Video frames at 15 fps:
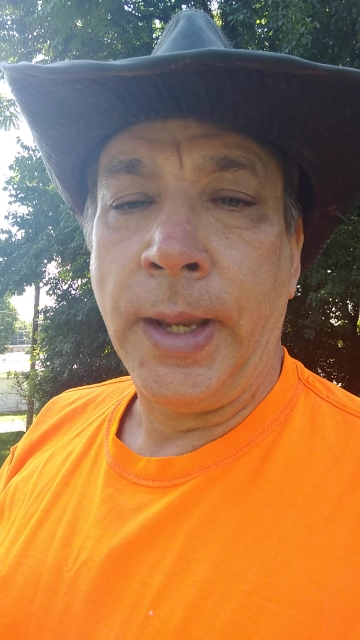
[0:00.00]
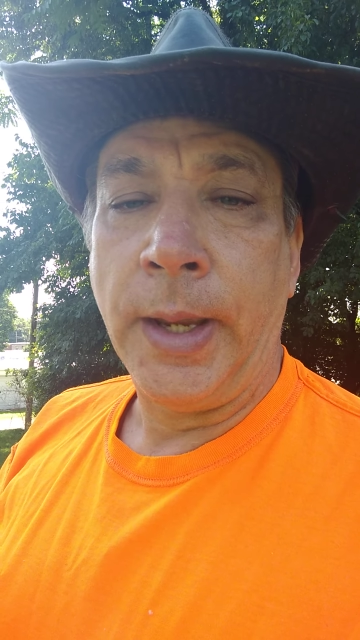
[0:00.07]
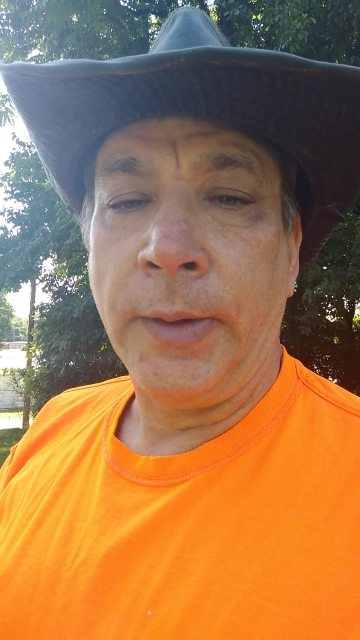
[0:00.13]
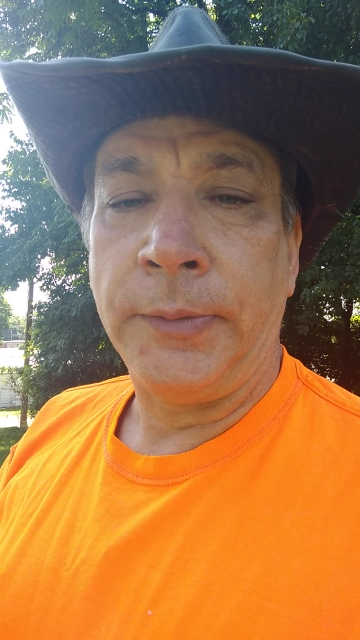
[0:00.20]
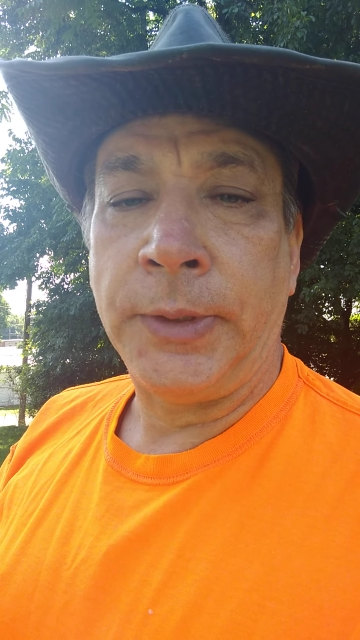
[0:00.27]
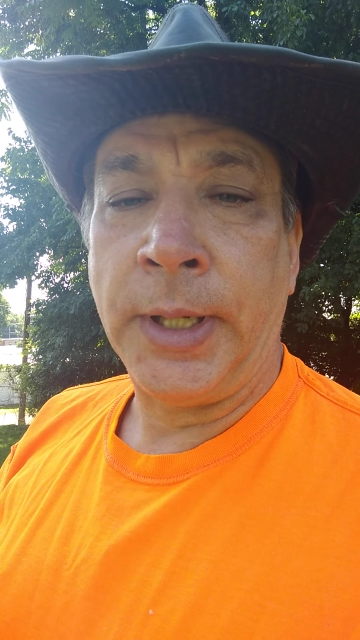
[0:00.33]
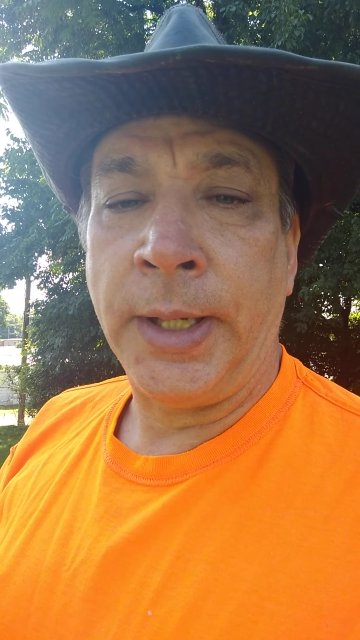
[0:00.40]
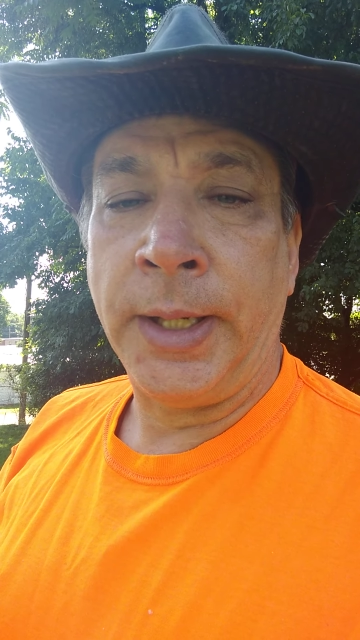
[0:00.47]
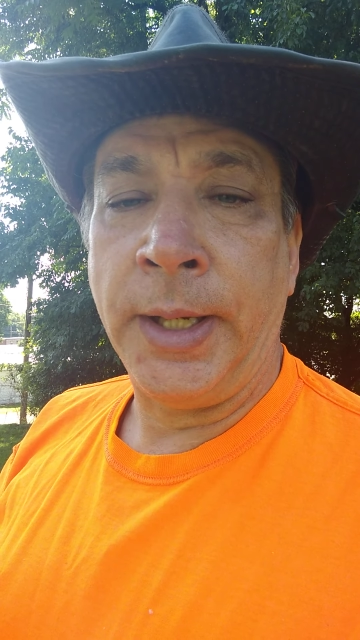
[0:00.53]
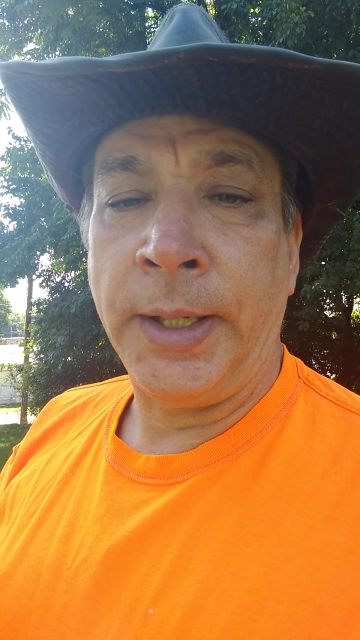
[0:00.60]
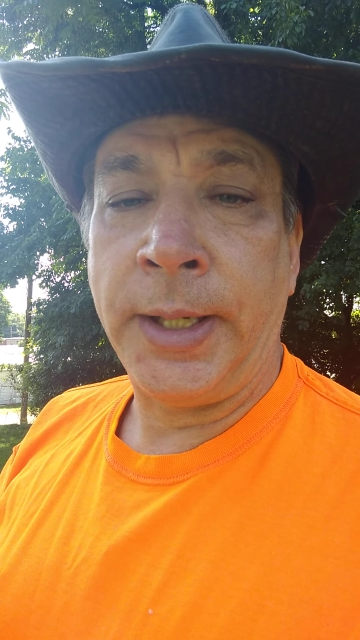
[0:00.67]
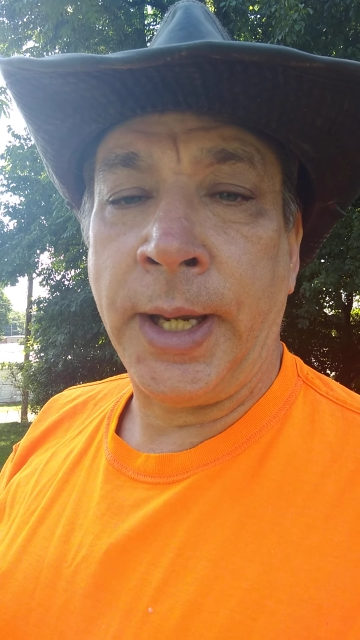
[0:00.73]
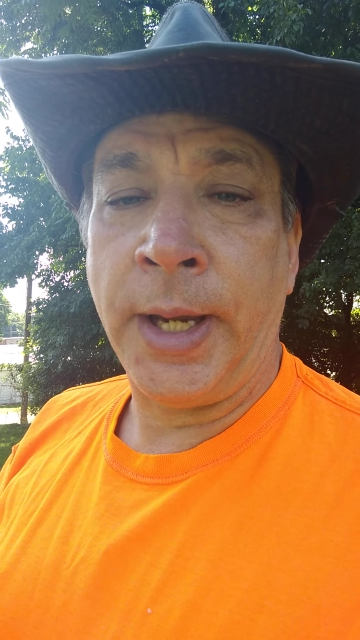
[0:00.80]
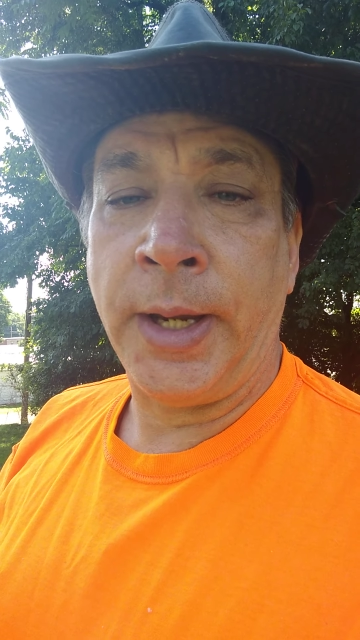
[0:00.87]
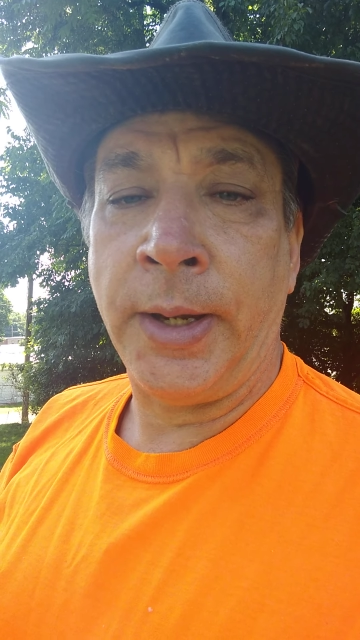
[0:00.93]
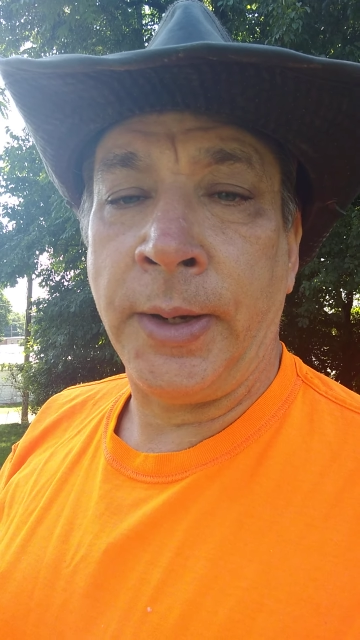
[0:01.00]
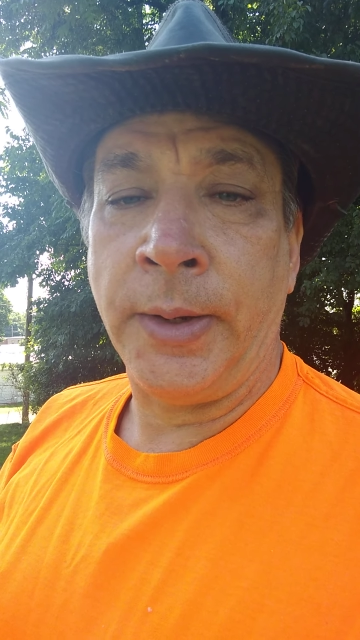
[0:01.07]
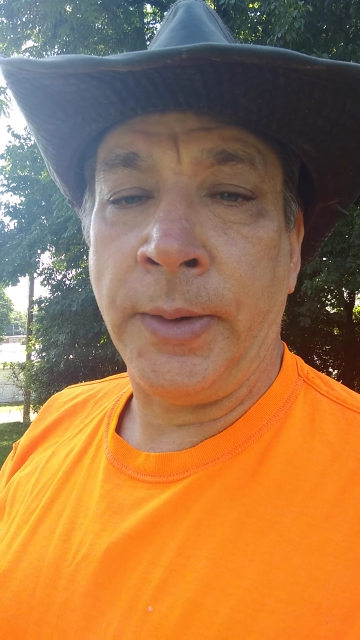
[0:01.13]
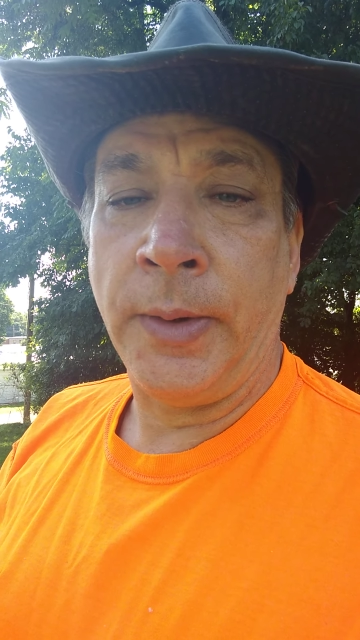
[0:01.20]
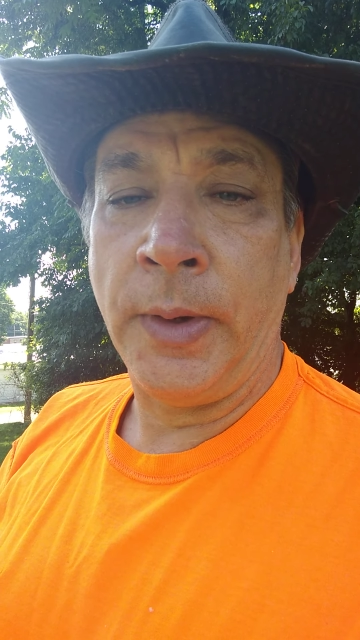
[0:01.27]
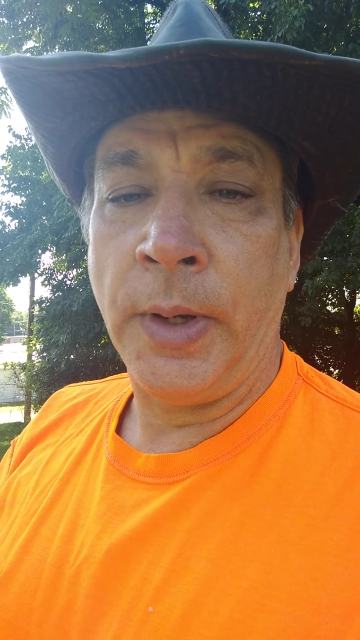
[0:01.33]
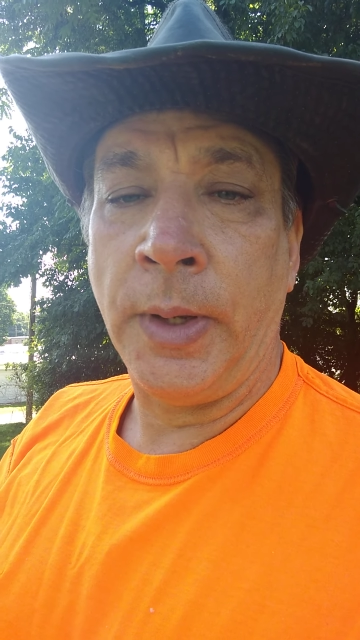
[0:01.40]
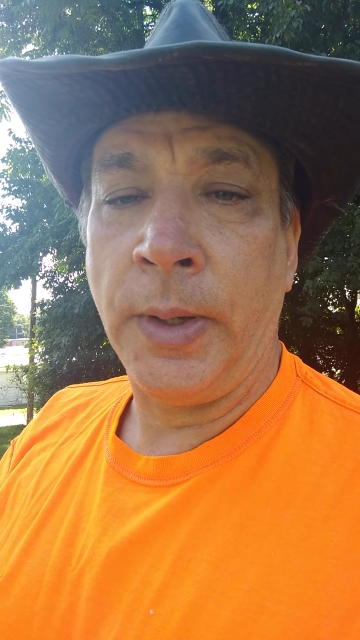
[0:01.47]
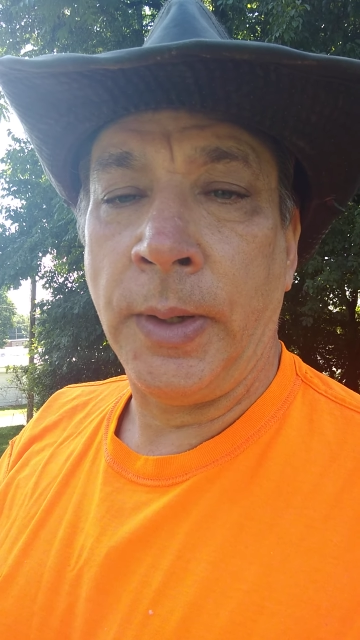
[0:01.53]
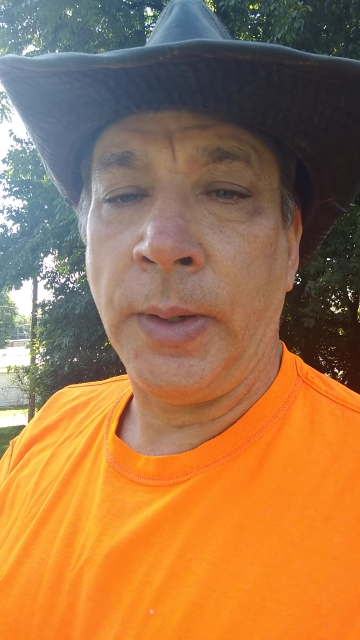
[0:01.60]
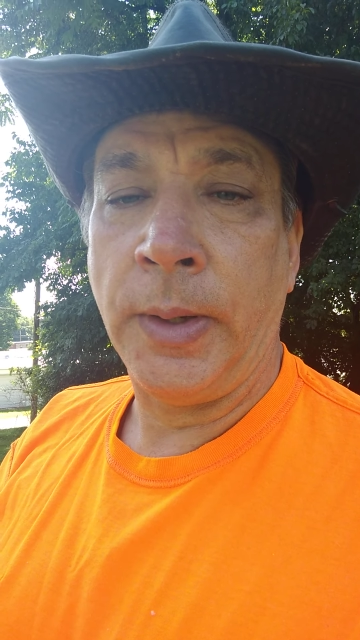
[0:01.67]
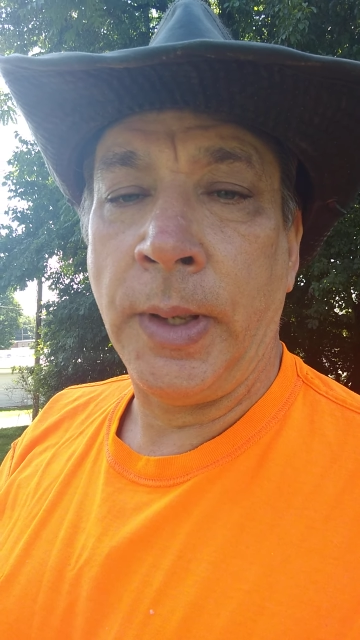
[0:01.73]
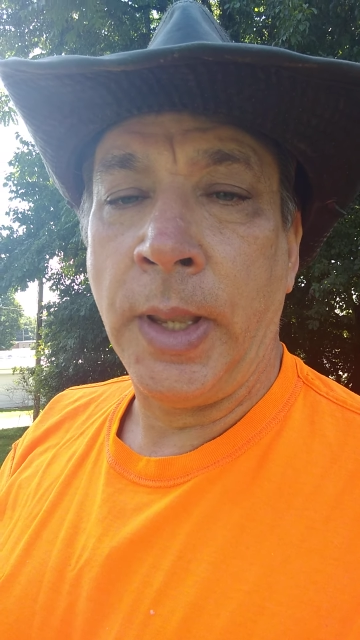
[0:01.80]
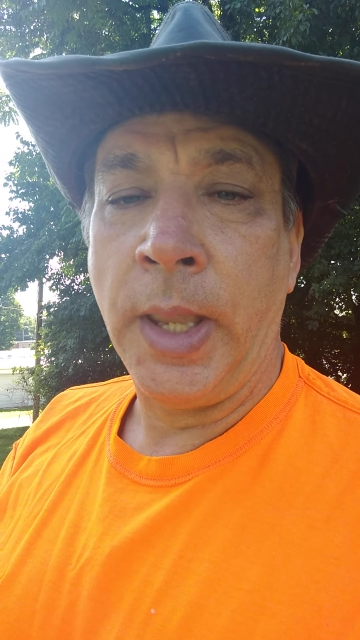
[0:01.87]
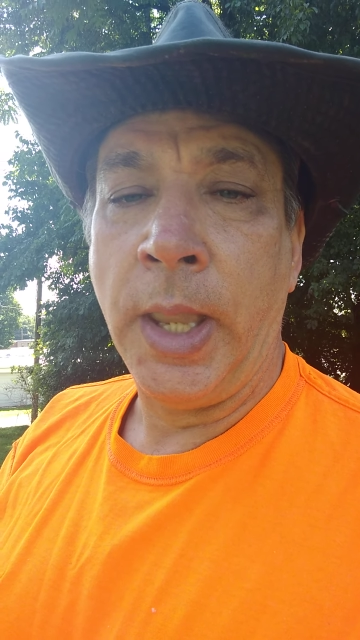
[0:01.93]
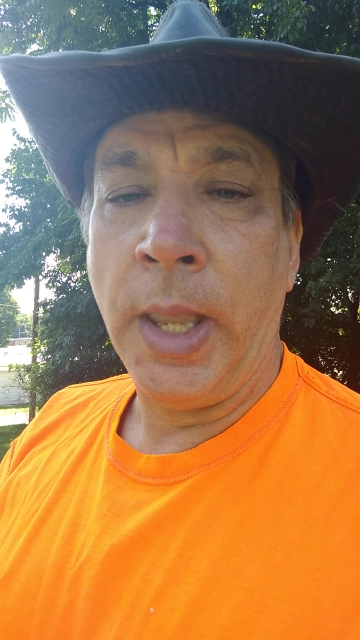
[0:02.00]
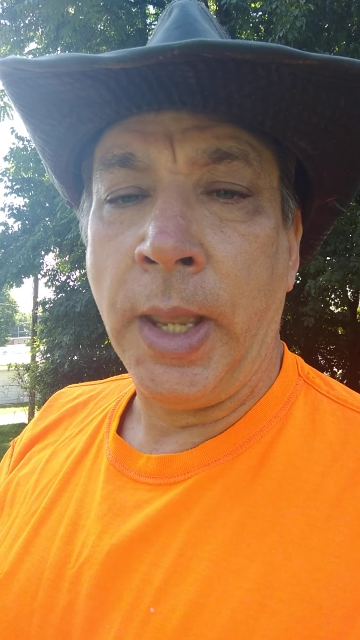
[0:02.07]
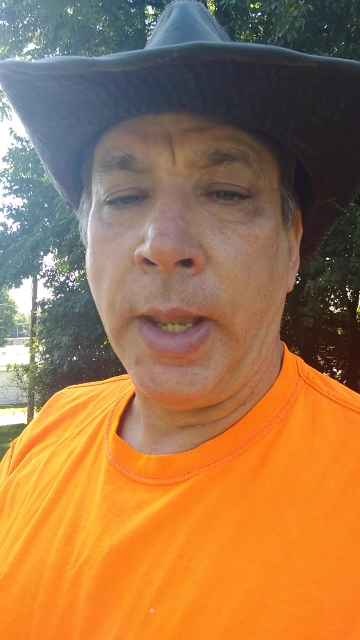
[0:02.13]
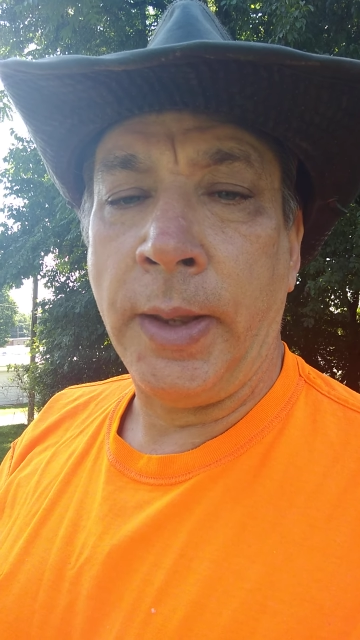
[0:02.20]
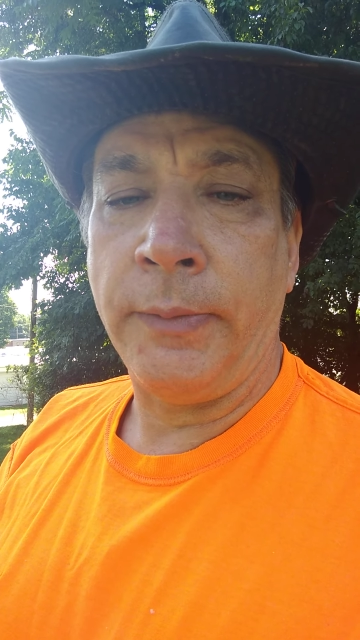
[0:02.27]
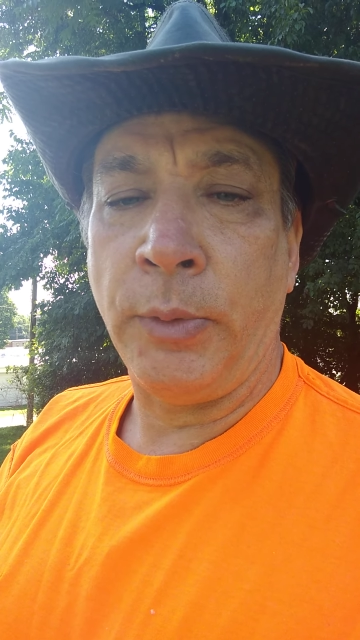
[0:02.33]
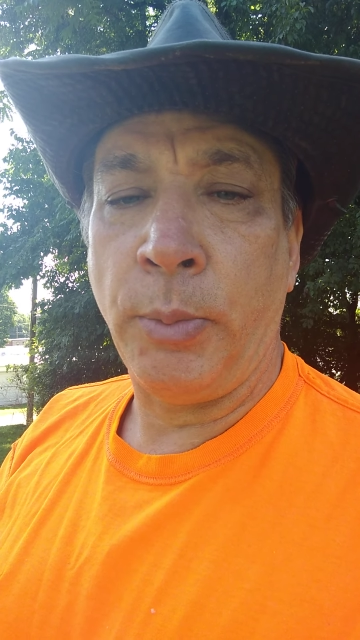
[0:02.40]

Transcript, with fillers: of taking care of